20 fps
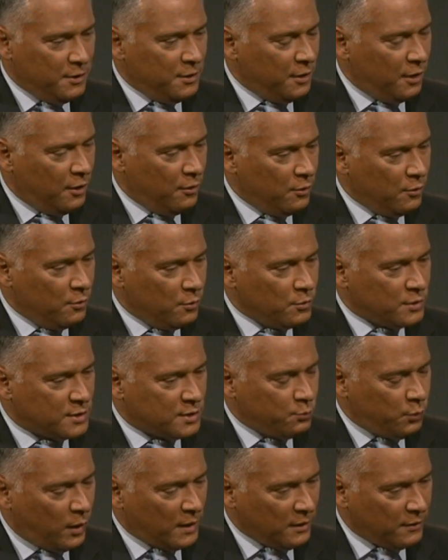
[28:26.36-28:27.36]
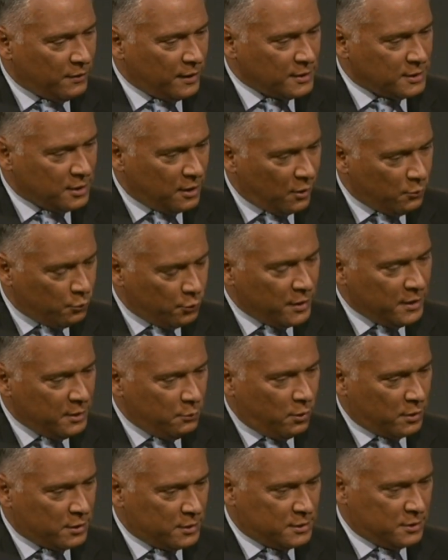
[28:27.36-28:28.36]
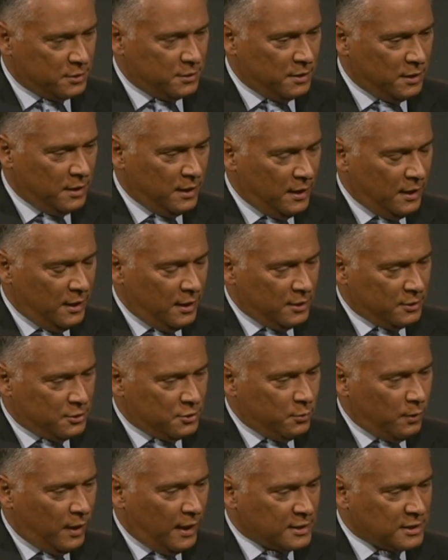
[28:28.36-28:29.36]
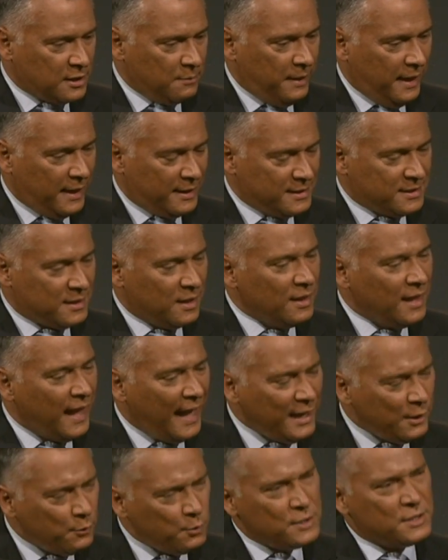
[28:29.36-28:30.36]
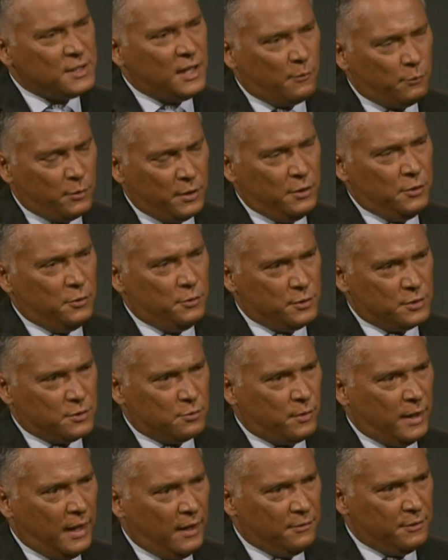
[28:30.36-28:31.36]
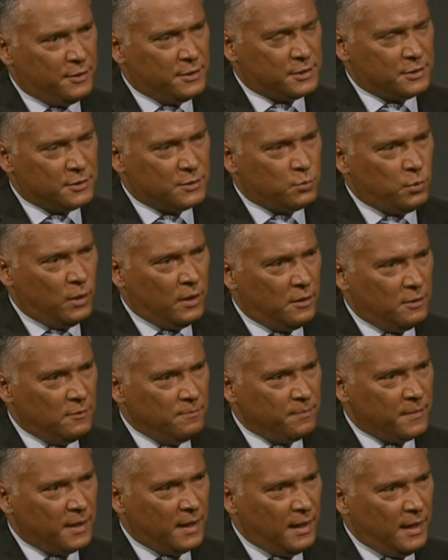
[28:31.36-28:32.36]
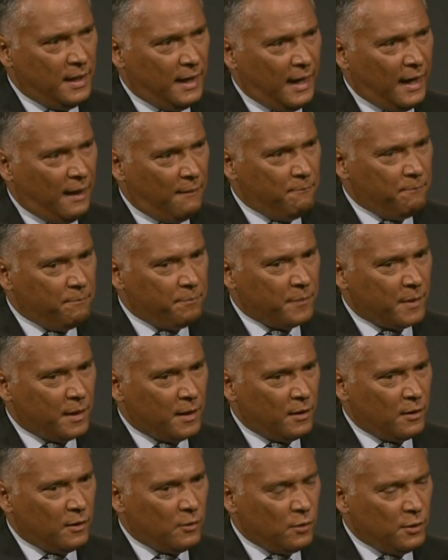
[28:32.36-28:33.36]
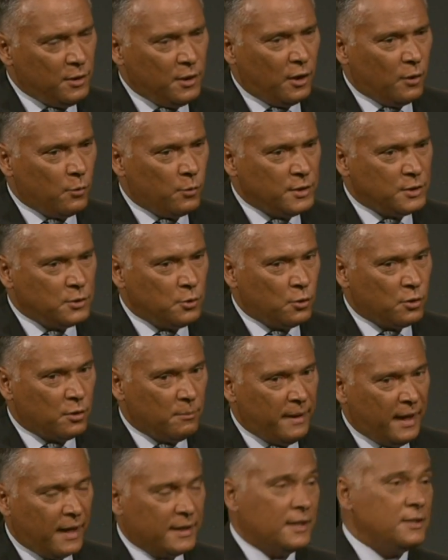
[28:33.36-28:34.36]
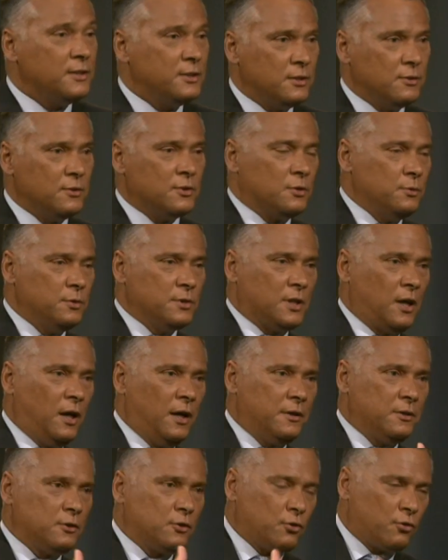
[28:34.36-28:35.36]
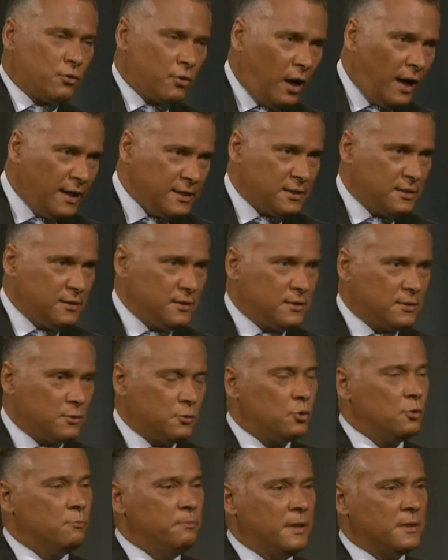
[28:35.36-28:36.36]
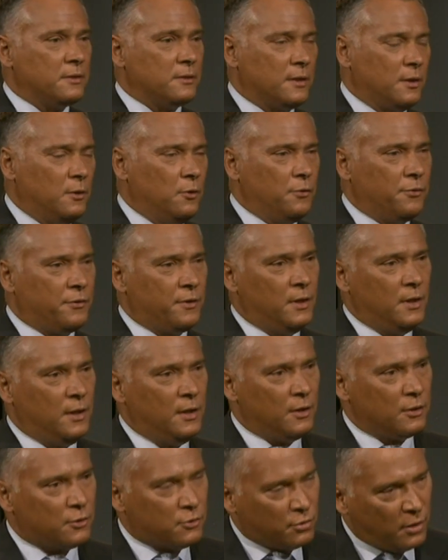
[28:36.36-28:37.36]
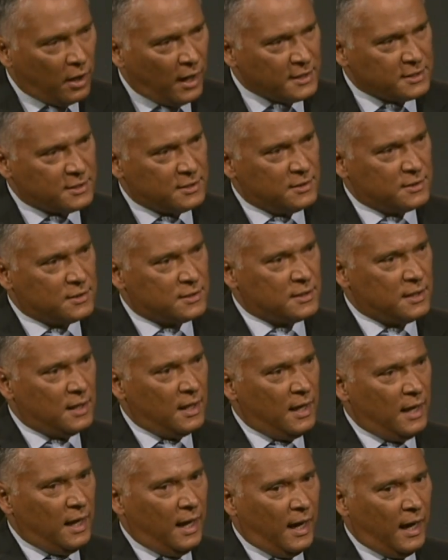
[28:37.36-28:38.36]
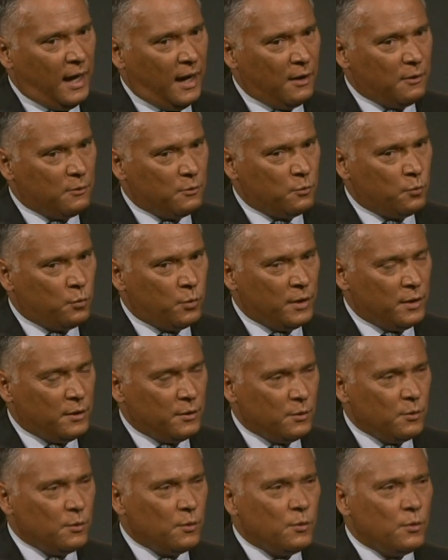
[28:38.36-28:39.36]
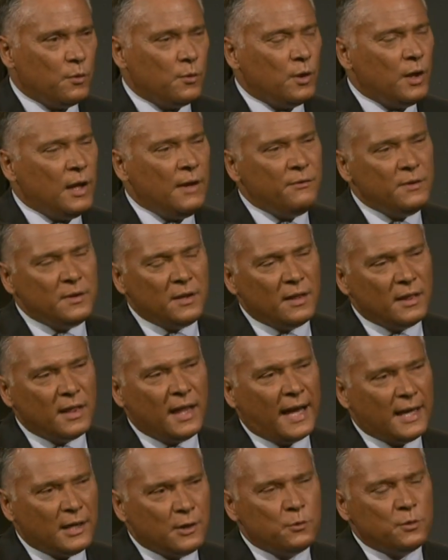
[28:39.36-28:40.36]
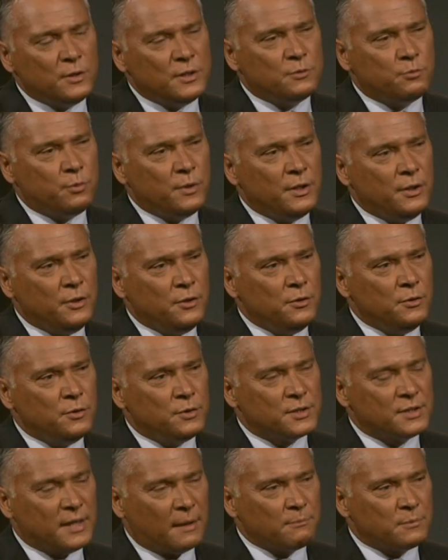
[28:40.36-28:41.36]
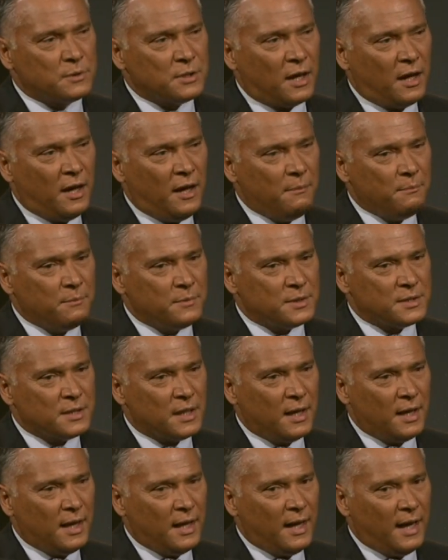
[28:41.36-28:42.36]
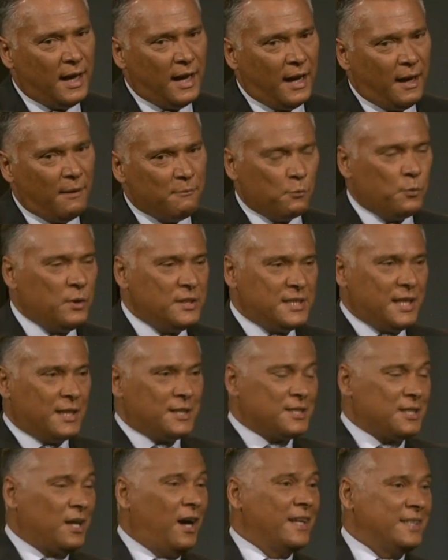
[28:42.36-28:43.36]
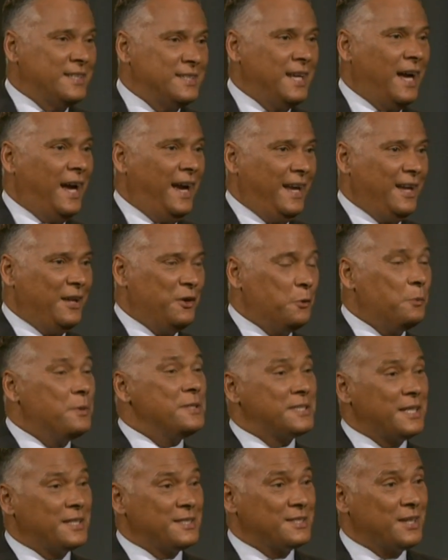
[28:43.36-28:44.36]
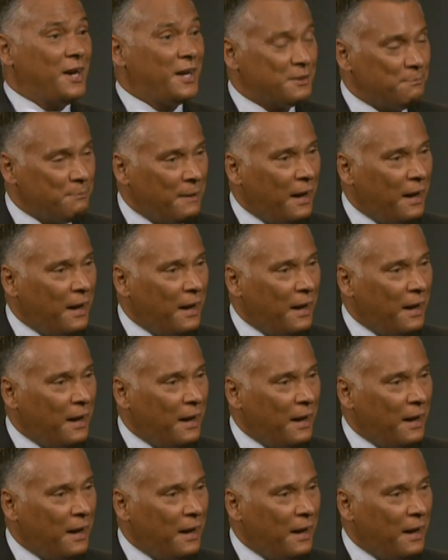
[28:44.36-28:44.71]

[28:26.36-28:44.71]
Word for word: you know, one of the things that I really wanted to to ask about is the language that we use around this as well. Um, you know, we talk about a suicide crisis or a mental health crisis. Uh, we, even the language we use, sometimes um, we set aside a day or we set aside a